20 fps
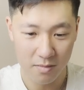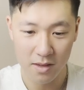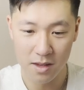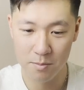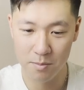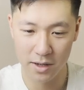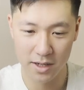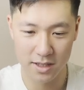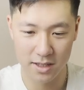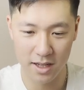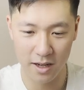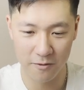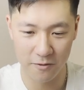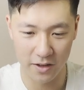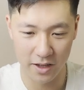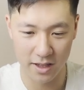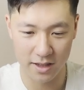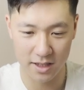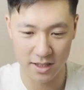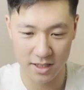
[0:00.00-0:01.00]
But
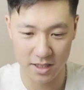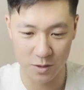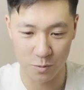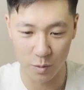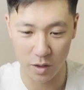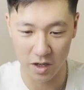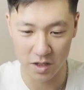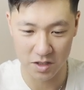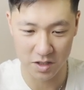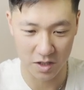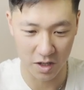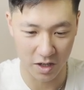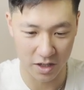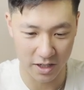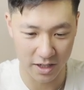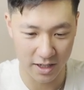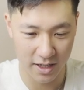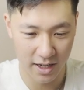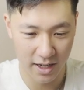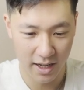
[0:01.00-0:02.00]
this is where it
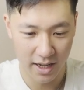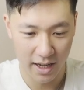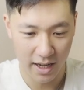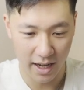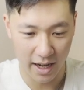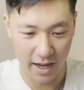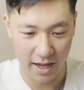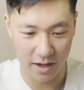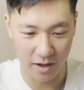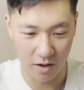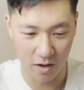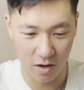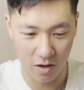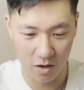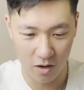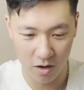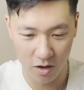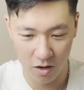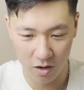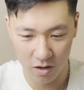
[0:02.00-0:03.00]
started, and
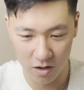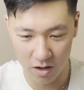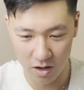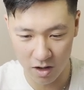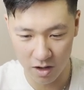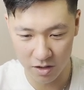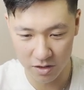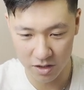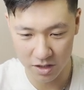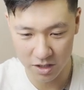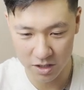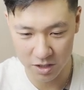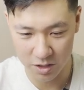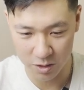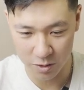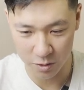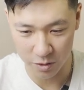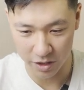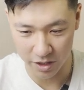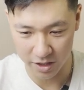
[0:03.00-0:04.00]
all on the
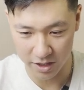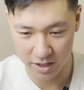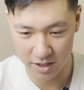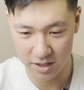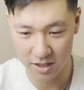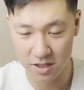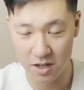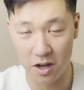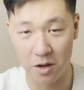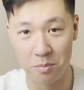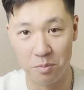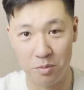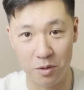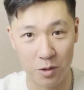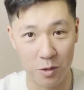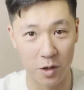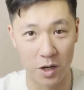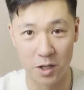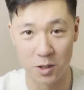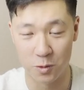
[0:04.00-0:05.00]
street, this is called
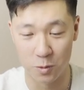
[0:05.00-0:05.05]
Brewers